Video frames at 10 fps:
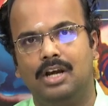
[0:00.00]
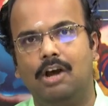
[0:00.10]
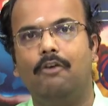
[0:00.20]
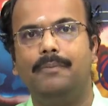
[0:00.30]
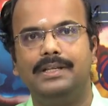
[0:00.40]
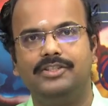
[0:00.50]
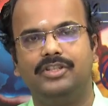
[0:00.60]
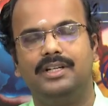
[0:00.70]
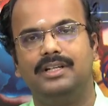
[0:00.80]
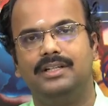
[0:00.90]
how
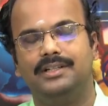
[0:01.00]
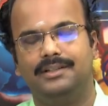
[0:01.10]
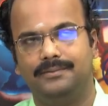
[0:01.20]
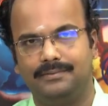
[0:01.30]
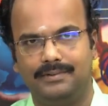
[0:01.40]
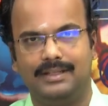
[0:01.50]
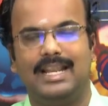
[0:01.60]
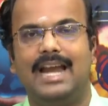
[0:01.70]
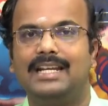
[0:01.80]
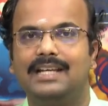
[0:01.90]
much the
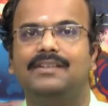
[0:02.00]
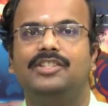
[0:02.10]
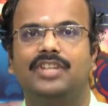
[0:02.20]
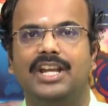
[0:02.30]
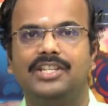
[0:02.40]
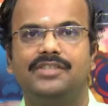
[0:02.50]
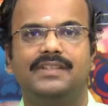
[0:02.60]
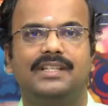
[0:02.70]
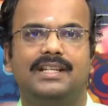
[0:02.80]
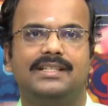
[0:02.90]
land cover changed
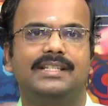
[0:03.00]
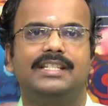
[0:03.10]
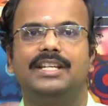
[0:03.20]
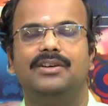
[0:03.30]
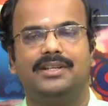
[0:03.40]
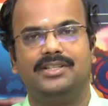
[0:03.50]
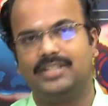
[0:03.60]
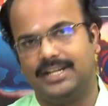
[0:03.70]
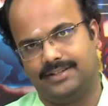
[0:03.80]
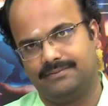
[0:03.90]
within a city or a
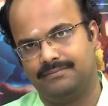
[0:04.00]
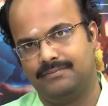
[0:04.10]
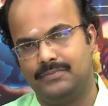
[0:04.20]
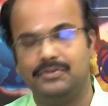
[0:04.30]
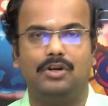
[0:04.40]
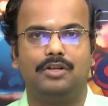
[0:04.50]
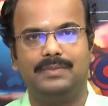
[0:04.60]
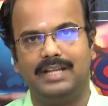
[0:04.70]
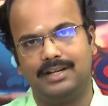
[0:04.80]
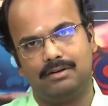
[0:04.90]
state.
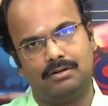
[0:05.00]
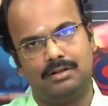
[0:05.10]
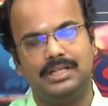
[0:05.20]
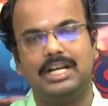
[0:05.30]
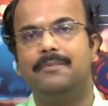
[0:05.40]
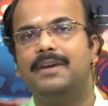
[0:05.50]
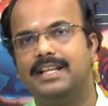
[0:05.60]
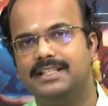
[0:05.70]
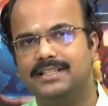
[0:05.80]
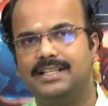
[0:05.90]
Normal like all government
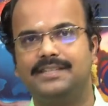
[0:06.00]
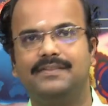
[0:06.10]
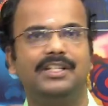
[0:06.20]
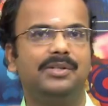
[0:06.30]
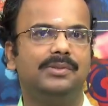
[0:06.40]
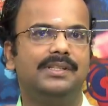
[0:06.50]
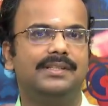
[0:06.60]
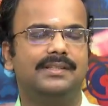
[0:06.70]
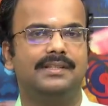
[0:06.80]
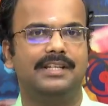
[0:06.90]
agencies will do
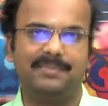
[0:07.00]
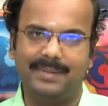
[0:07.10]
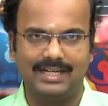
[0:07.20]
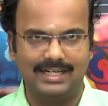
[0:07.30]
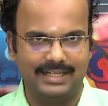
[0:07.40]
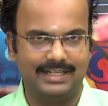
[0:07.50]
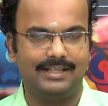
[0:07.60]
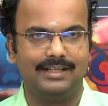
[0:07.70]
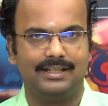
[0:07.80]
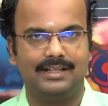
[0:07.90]
this repeatedly.
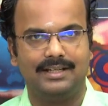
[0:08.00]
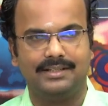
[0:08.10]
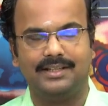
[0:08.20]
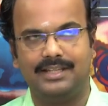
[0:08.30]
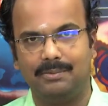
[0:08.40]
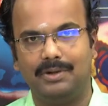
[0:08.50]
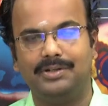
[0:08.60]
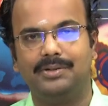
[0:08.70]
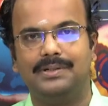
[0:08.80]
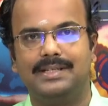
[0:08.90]
So, they
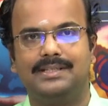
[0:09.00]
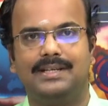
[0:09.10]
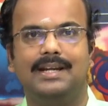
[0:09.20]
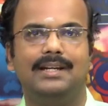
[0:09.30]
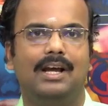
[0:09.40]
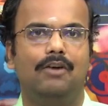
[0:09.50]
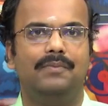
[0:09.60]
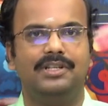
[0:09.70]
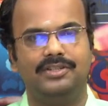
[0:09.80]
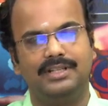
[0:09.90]
want to understand how
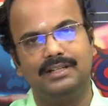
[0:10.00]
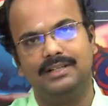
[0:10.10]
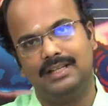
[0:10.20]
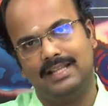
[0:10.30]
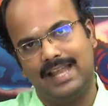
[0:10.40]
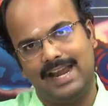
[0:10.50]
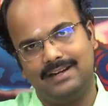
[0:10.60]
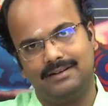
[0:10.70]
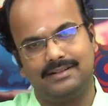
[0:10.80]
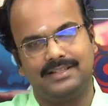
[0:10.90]
much the
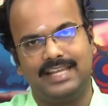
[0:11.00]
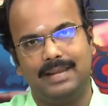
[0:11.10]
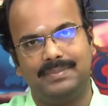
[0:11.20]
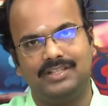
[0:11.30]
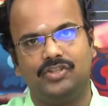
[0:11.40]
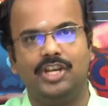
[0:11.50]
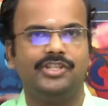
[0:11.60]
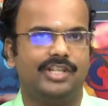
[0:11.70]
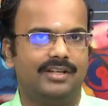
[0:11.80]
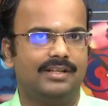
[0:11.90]
landscape is
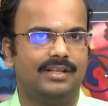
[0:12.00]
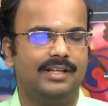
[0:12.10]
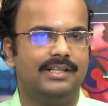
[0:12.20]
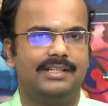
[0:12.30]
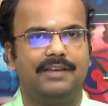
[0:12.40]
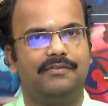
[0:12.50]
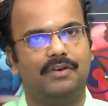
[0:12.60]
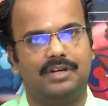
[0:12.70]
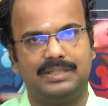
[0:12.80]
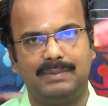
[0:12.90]
changing say
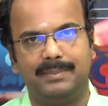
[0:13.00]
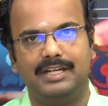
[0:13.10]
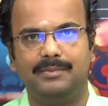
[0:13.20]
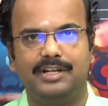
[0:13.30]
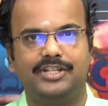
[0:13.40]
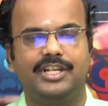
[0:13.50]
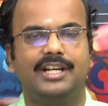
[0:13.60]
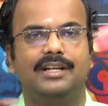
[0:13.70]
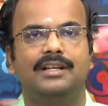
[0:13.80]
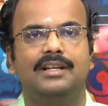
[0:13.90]
forest may be
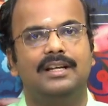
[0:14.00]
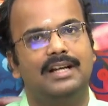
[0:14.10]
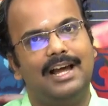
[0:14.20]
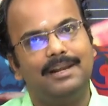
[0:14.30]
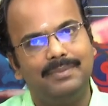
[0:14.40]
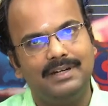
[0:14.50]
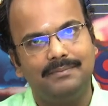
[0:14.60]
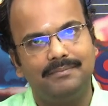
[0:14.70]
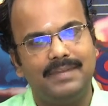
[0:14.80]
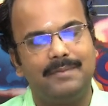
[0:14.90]
diminishing,
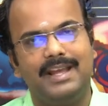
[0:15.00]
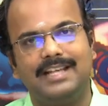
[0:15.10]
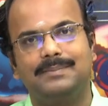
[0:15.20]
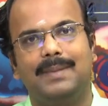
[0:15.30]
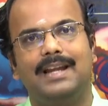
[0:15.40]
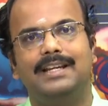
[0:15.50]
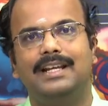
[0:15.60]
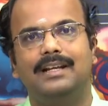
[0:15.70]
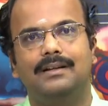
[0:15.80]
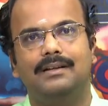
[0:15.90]
urban may be
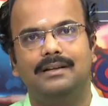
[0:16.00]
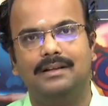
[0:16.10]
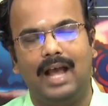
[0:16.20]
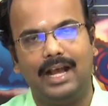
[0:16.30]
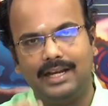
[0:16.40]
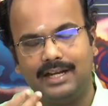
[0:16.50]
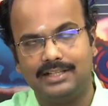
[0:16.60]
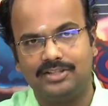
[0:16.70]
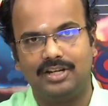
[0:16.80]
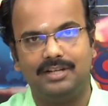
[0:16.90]
expanding,
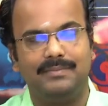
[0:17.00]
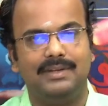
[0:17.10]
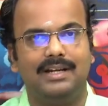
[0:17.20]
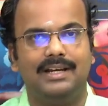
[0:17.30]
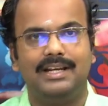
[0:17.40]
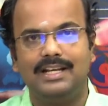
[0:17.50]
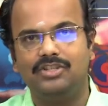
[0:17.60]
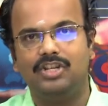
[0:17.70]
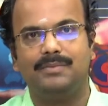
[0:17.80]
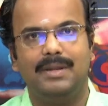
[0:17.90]
agricultural
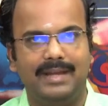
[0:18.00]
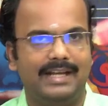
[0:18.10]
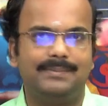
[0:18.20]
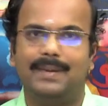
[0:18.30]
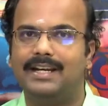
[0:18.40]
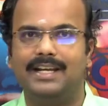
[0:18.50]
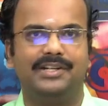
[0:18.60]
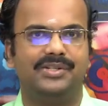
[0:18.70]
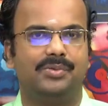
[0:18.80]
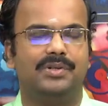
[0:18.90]
agriculture may be expanding
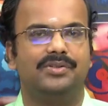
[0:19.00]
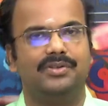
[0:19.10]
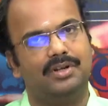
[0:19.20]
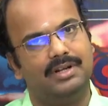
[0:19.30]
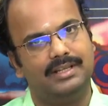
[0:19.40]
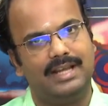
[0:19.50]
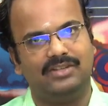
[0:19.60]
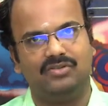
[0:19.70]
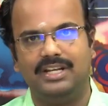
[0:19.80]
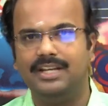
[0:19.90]
and so on. So,
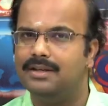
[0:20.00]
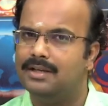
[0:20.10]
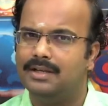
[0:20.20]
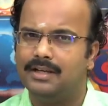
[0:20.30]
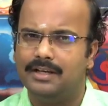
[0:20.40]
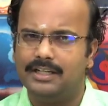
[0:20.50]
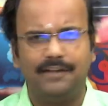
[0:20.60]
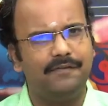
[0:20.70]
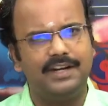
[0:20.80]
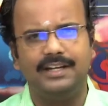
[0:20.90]
naturally
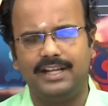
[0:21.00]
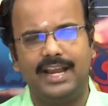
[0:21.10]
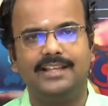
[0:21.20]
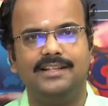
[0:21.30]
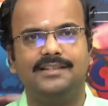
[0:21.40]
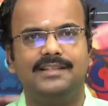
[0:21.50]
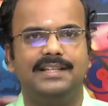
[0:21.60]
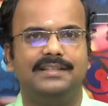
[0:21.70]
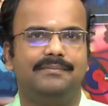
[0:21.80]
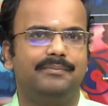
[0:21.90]
different
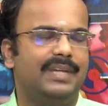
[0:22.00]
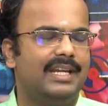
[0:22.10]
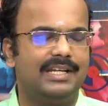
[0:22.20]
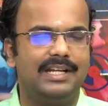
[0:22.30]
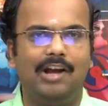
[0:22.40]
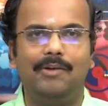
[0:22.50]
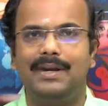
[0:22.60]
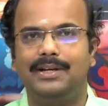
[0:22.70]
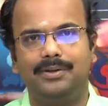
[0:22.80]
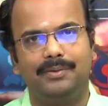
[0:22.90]
agencies be it
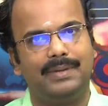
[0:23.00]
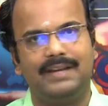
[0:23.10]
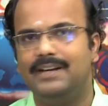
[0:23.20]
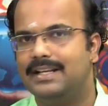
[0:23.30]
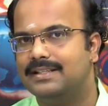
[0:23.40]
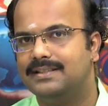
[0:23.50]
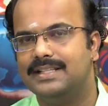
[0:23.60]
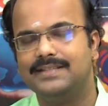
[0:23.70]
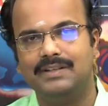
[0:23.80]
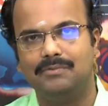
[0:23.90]
government or private
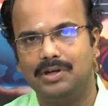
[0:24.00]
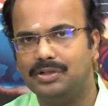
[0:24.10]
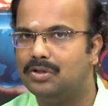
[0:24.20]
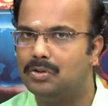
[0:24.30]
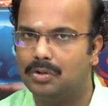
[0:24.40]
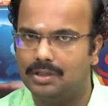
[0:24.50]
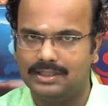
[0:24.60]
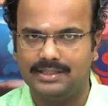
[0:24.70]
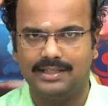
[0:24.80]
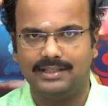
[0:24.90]
agencies will want to know all
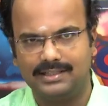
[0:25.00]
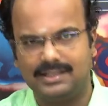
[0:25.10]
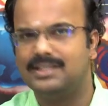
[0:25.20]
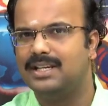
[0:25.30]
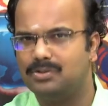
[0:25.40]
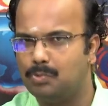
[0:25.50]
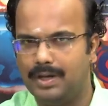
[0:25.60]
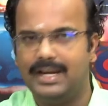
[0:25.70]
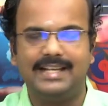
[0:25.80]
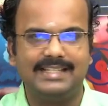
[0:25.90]
these things. This is just
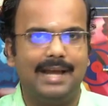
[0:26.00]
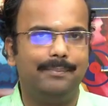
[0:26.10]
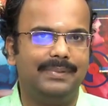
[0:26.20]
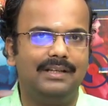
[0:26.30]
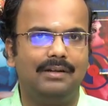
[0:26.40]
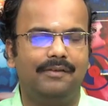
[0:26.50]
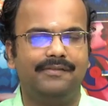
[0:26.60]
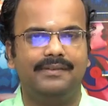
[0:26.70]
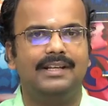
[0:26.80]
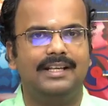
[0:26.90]
one example
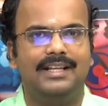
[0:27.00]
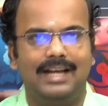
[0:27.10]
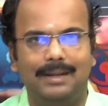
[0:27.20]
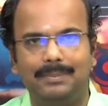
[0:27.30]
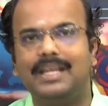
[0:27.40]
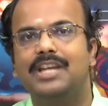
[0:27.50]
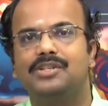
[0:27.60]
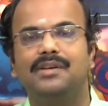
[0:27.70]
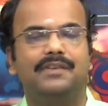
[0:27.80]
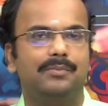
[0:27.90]
of
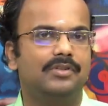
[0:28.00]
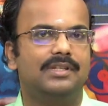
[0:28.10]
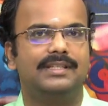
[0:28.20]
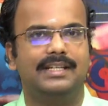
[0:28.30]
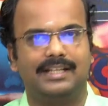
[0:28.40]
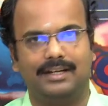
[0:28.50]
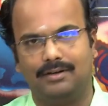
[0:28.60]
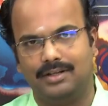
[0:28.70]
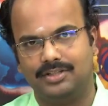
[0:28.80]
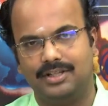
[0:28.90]
application of remote sensing
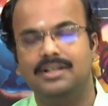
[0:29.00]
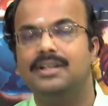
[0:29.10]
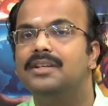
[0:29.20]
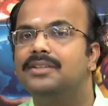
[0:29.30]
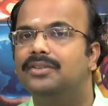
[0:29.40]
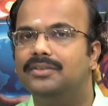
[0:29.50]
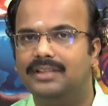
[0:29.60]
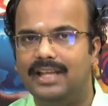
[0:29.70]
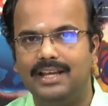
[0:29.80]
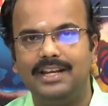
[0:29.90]
technology. So,
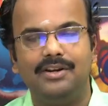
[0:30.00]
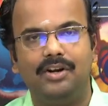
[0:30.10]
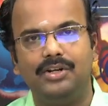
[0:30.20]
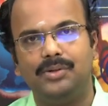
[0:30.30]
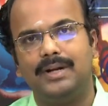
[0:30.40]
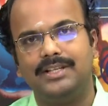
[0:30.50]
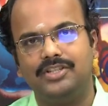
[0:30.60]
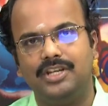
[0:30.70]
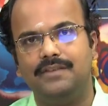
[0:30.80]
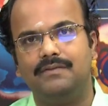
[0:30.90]
there in order to
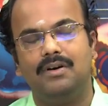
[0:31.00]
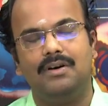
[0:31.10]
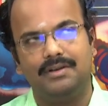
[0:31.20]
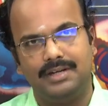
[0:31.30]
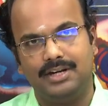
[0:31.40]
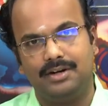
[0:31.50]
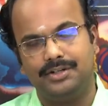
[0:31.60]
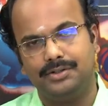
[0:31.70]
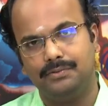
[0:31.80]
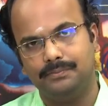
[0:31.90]
achieve or in
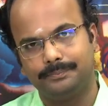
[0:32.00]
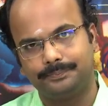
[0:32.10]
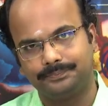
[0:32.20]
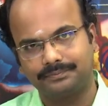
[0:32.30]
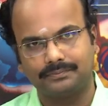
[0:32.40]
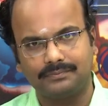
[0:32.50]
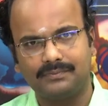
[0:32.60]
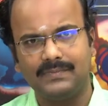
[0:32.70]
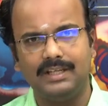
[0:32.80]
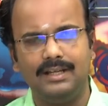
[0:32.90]
order to
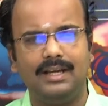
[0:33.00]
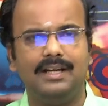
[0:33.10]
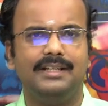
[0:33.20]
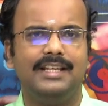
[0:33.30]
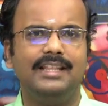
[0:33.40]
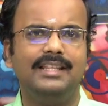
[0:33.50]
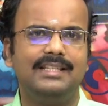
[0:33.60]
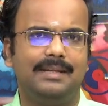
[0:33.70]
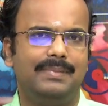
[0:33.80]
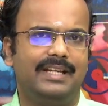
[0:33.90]
uh, get
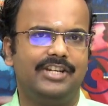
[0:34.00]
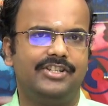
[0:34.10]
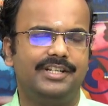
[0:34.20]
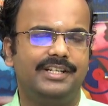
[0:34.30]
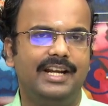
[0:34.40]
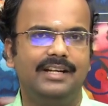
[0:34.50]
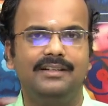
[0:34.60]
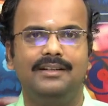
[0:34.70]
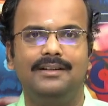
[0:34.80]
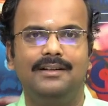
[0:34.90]
this application done,
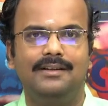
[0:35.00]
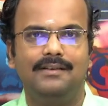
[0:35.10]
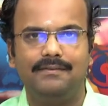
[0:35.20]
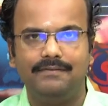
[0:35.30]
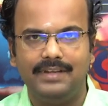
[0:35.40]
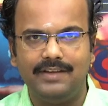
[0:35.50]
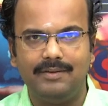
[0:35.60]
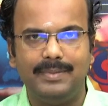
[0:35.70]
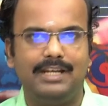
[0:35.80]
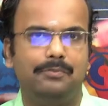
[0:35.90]
we
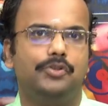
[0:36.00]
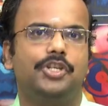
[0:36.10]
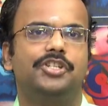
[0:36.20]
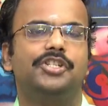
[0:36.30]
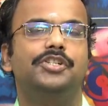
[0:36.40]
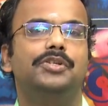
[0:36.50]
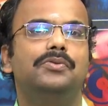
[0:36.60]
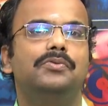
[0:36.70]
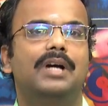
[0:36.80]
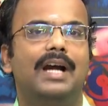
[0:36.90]
will be in position
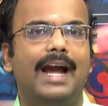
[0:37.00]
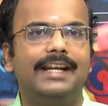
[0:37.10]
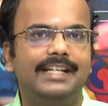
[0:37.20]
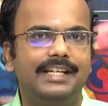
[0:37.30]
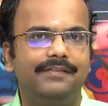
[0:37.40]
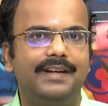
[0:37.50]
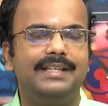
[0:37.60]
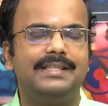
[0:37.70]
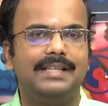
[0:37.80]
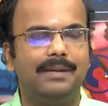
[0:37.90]
to
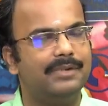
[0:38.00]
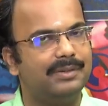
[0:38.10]
identify some